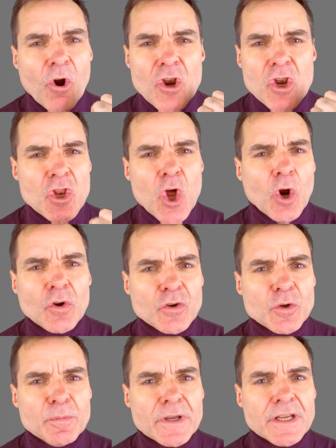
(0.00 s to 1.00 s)
sure the camera
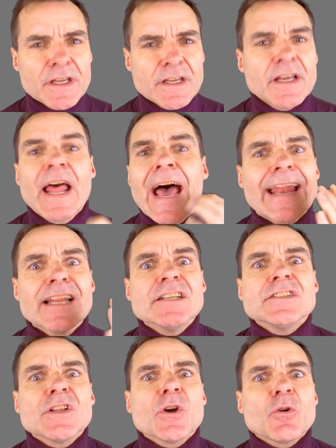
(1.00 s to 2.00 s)
isn't looking down,